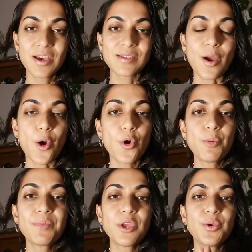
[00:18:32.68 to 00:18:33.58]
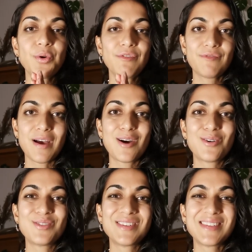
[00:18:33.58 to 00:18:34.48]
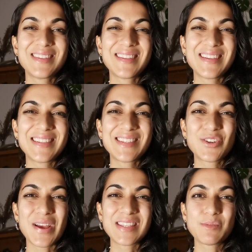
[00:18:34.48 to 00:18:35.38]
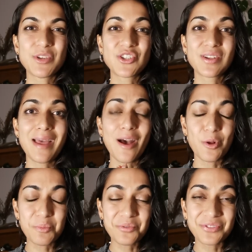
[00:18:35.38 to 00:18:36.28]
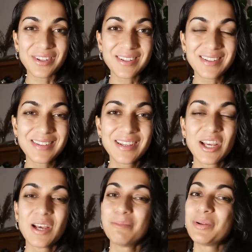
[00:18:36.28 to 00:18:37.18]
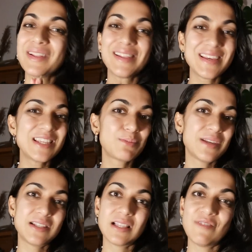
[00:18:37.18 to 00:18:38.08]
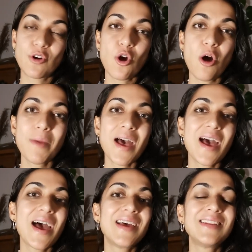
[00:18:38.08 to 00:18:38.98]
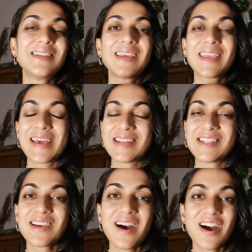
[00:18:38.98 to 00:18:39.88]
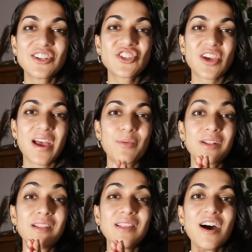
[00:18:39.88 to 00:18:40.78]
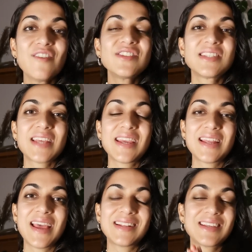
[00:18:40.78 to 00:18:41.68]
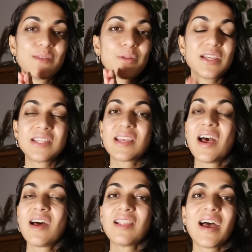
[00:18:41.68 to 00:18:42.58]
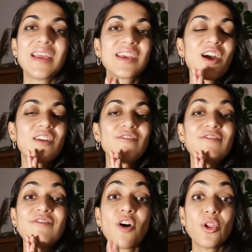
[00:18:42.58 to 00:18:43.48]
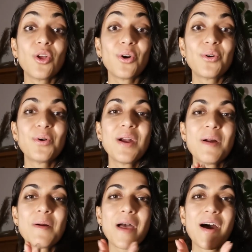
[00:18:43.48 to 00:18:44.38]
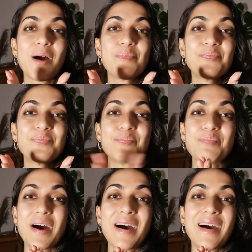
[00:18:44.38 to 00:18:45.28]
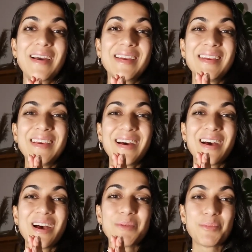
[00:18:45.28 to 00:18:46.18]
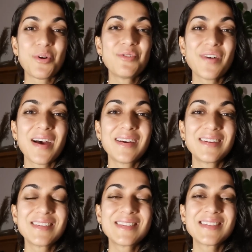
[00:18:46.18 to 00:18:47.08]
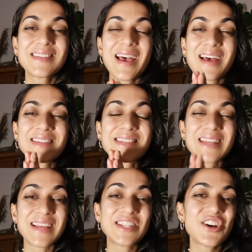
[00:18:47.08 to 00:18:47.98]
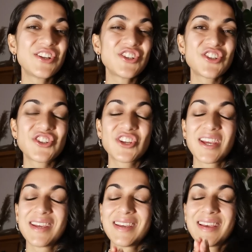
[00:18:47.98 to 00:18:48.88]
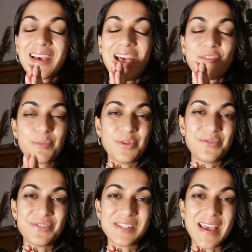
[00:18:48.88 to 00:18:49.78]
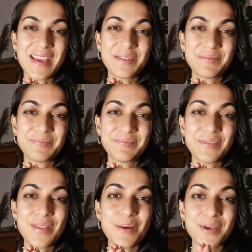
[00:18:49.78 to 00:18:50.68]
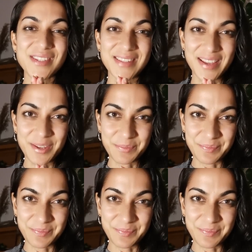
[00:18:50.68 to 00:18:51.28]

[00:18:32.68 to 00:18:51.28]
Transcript: So I hope that you have found this transmission helpful. Please leave a comment, get in touch. I would love to stay connected. Please like and follow my profiles and stay in touch. Have a beautiful day. Namaste.